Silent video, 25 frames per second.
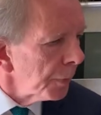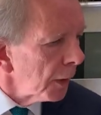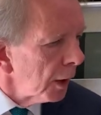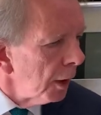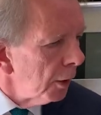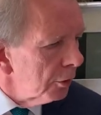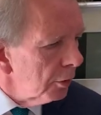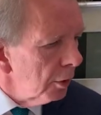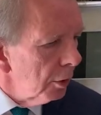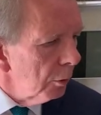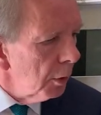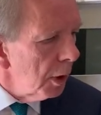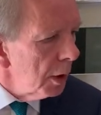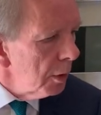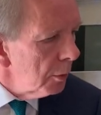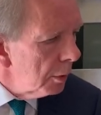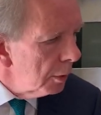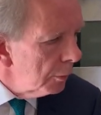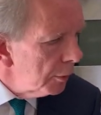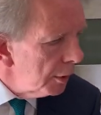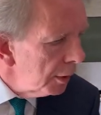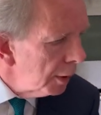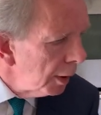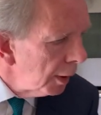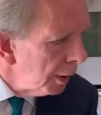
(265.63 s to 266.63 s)
So where were
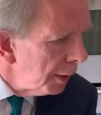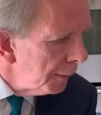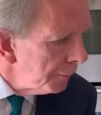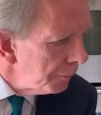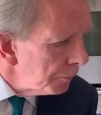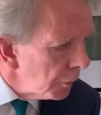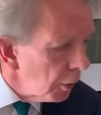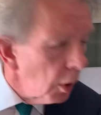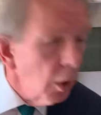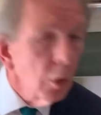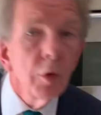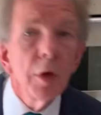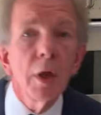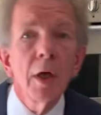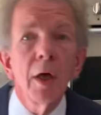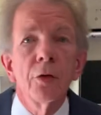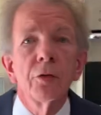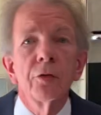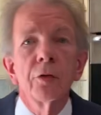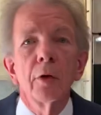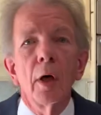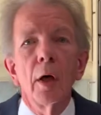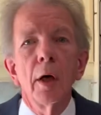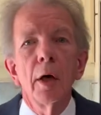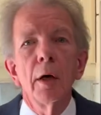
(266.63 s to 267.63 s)
we? Oh yes,
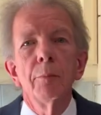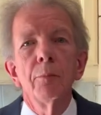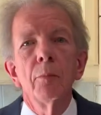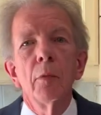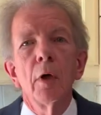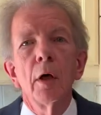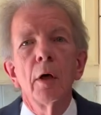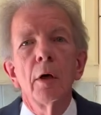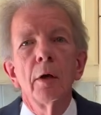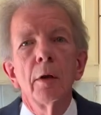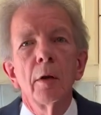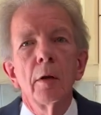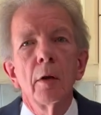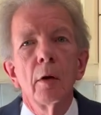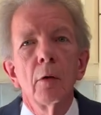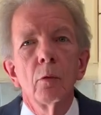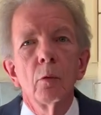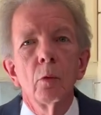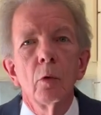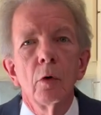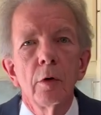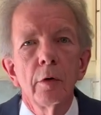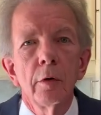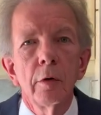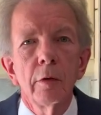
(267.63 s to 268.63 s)

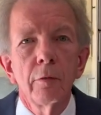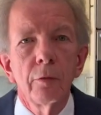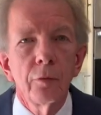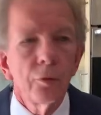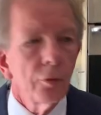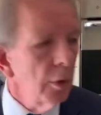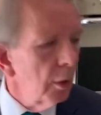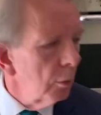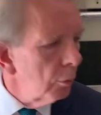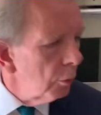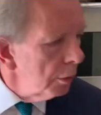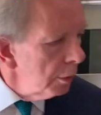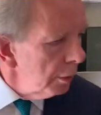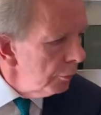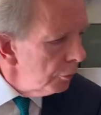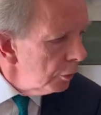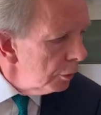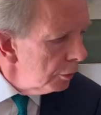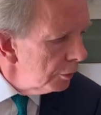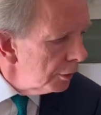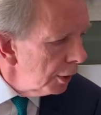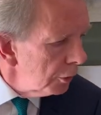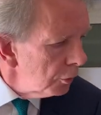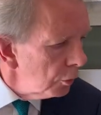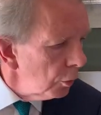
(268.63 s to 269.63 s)
one of you
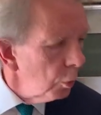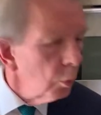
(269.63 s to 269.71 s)
has asked,